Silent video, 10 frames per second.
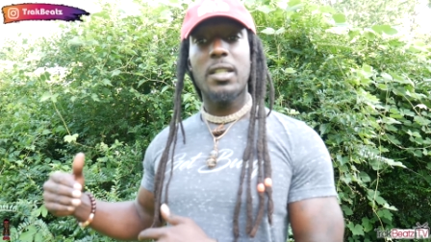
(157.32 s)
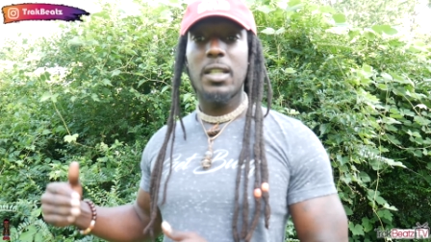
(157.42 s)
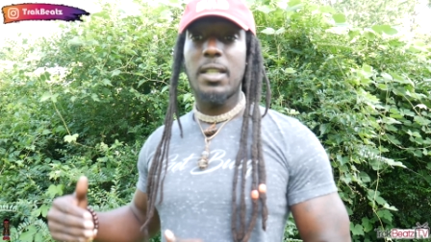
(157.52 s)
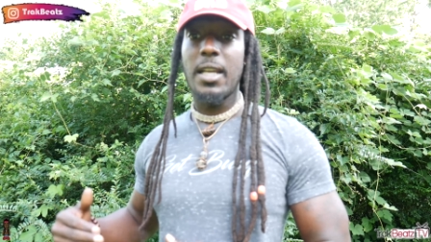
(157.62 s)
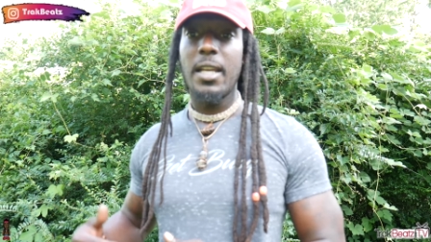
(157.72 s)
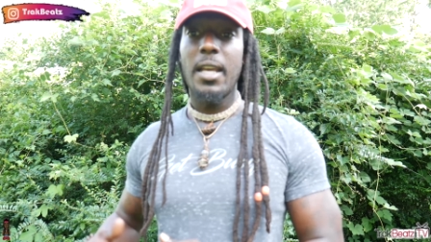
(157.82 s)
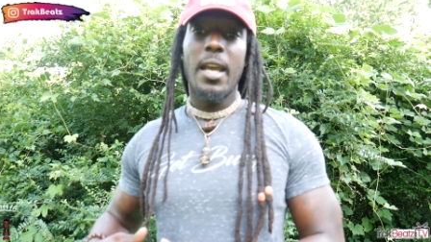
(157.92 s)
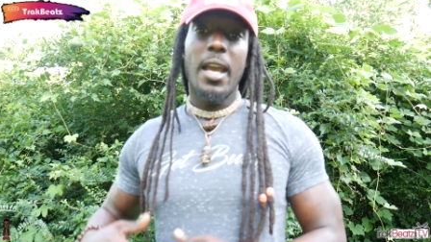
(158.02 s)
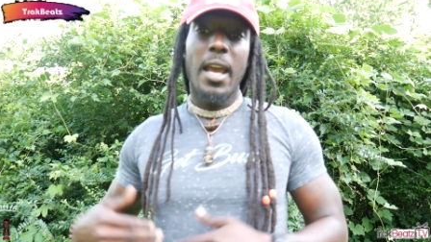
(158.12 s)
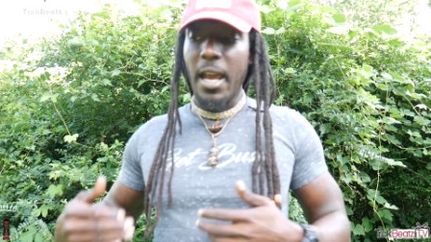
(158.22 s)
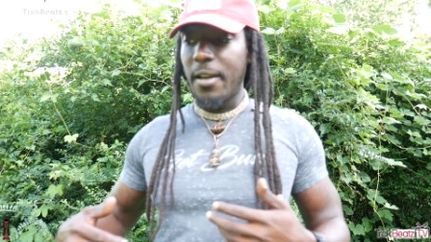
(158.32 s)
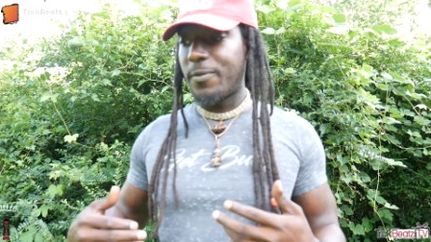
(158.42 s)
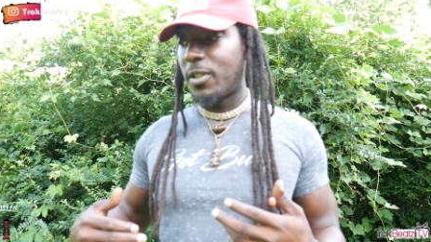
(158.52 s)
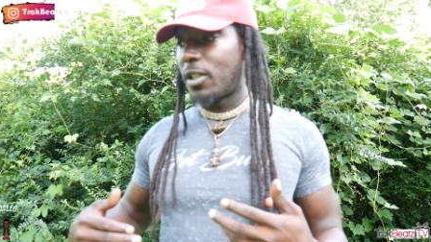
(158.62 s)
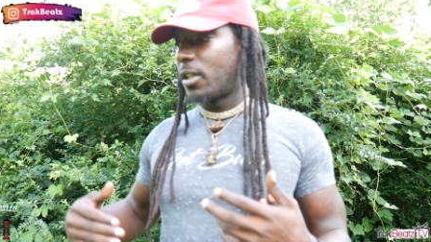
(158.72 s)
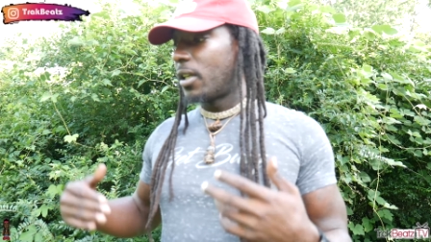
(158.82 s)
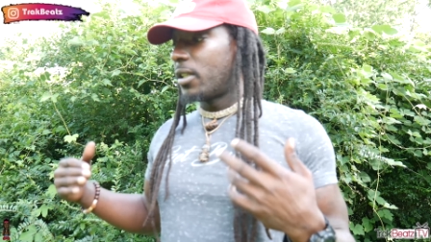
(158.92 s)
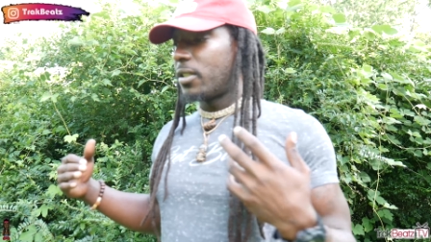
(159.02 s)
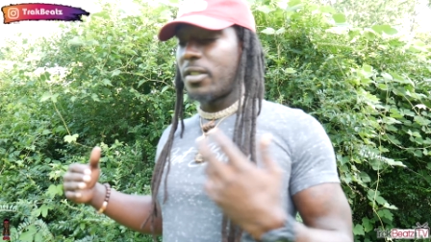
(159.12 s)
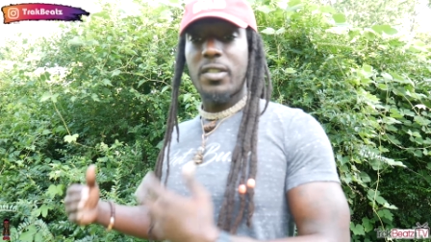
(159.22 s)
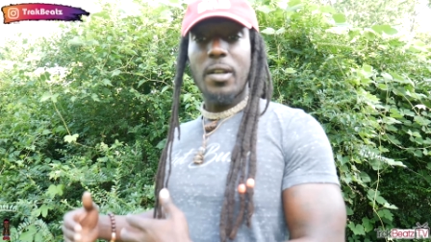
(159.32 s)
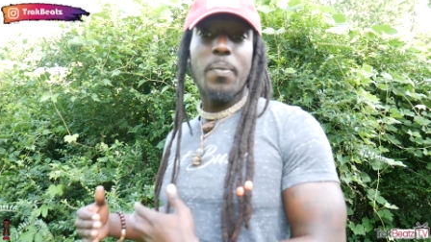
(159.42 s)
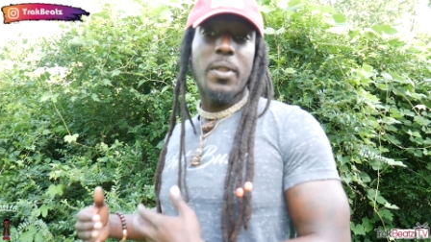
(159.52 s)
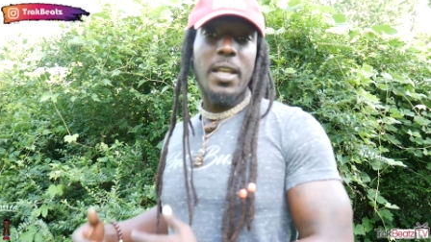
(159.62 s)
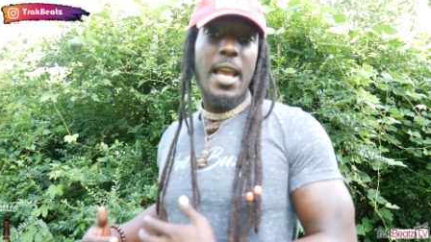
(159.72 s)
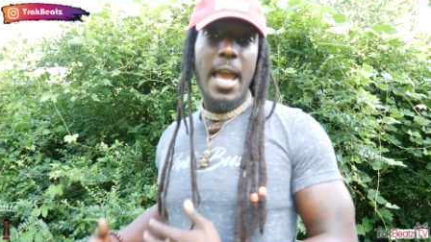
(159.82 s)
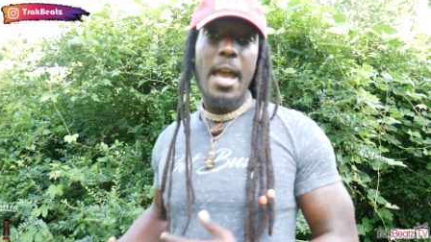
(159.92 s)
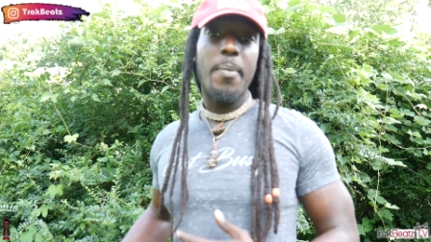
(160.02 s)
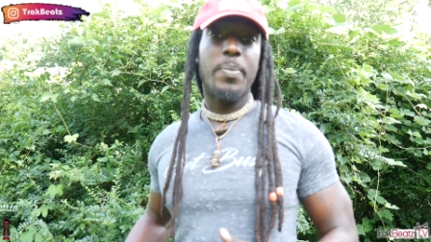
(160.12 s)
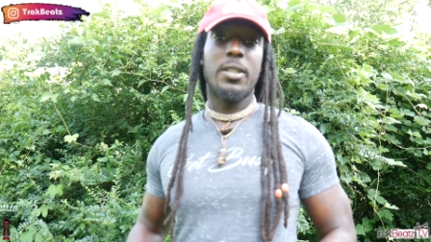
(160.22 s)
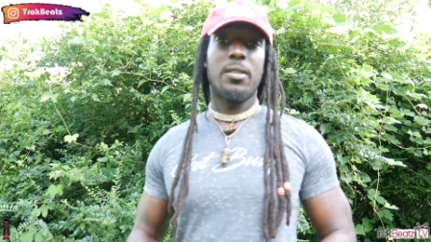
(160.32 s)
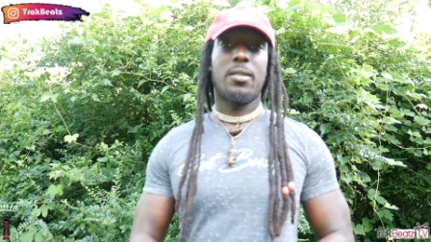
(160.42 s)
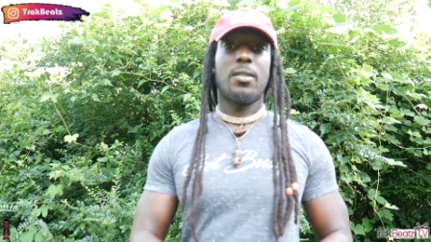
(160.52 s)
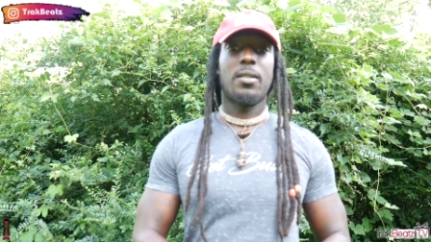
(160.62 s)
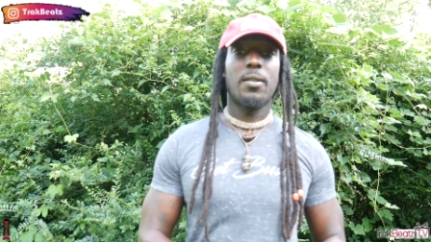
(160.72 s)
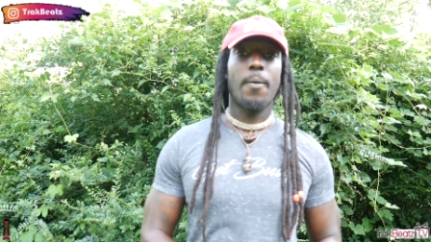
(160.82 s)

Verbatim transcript: of your day after something happens.